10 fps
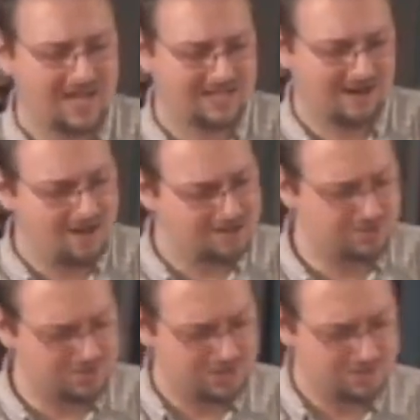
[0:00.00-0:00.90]
at
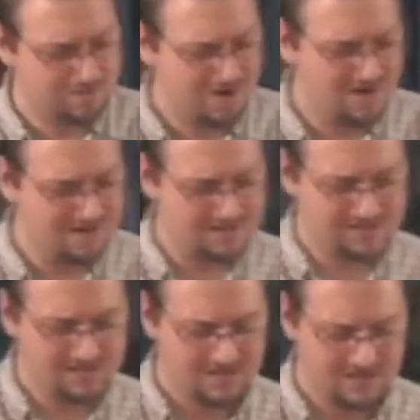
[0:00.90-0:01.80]
God's
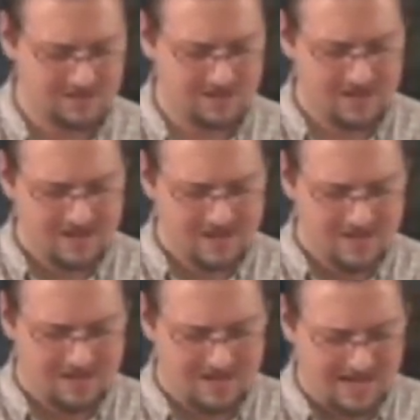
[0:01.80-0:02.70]
response.
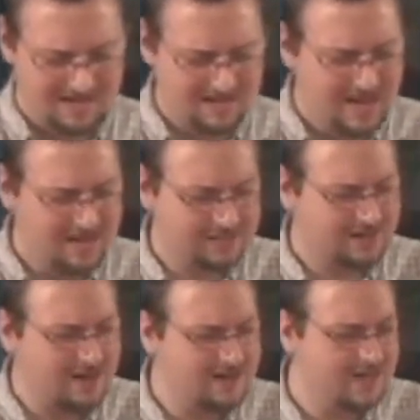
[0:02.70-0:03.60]

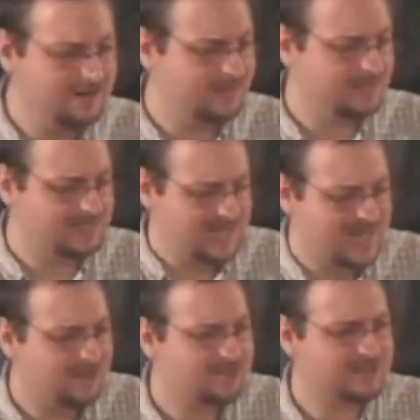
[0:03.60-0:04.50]
And God even
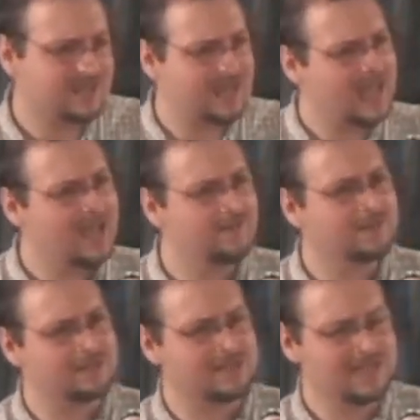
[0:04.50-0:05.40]
tells the
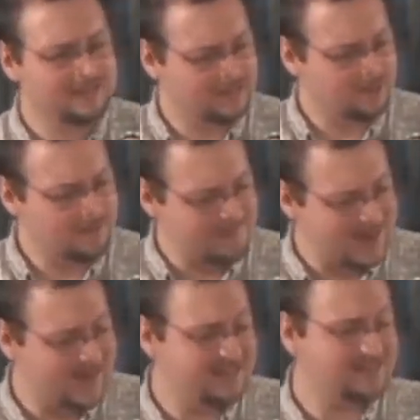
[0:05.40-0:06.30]
heavens, He
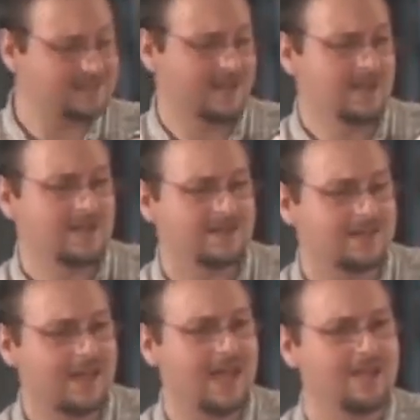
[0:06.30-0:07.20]
commands
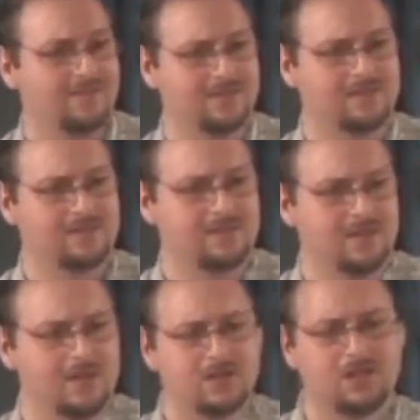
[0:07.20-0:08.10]
the
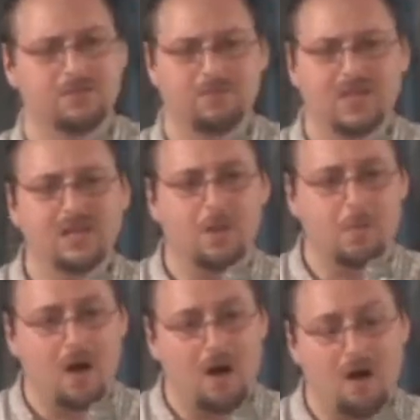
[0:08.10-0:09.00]
heavens to be
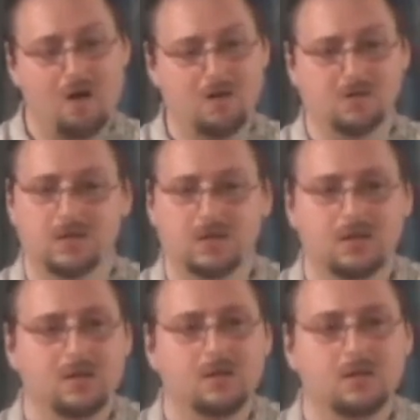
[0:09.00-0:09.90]
appalled